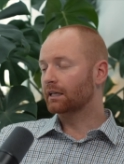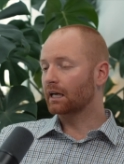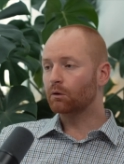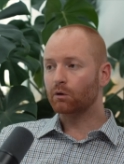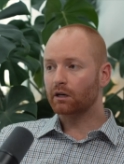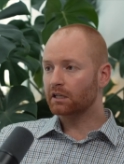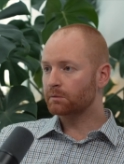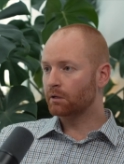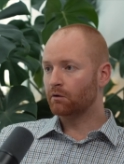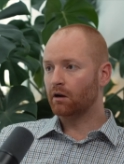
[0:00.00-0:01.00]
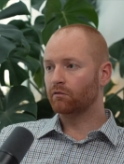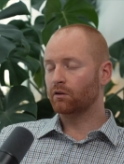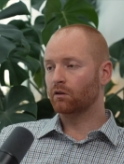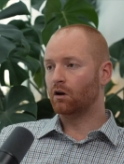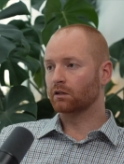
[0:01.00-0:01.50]
Gig work has been around
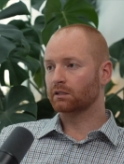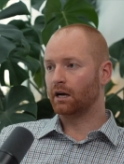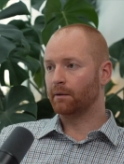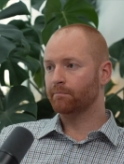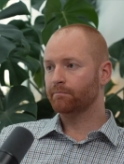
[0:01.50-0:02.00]
for a long time.